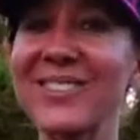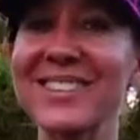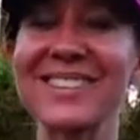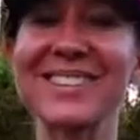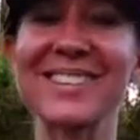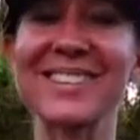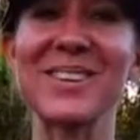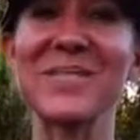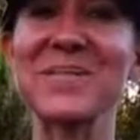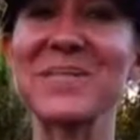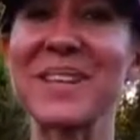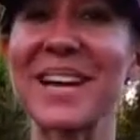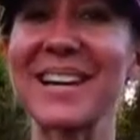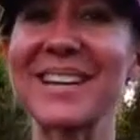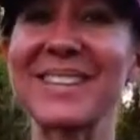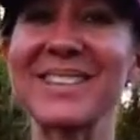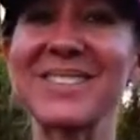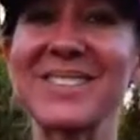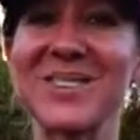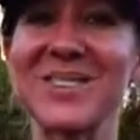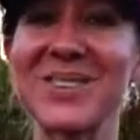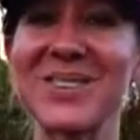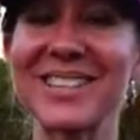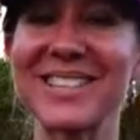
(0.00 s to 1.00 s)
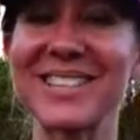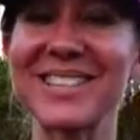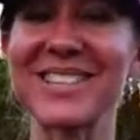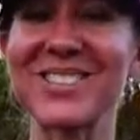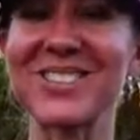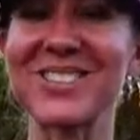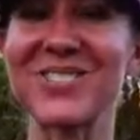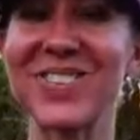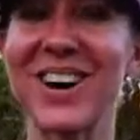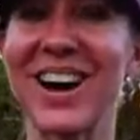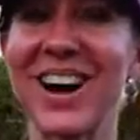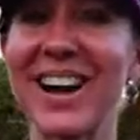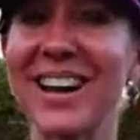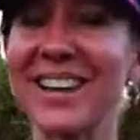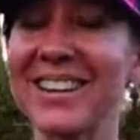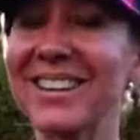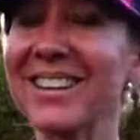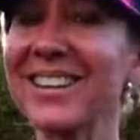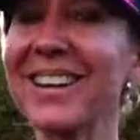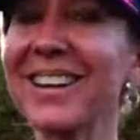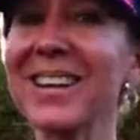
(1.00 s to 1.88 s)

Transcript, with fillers: It seems like it's doing just fine.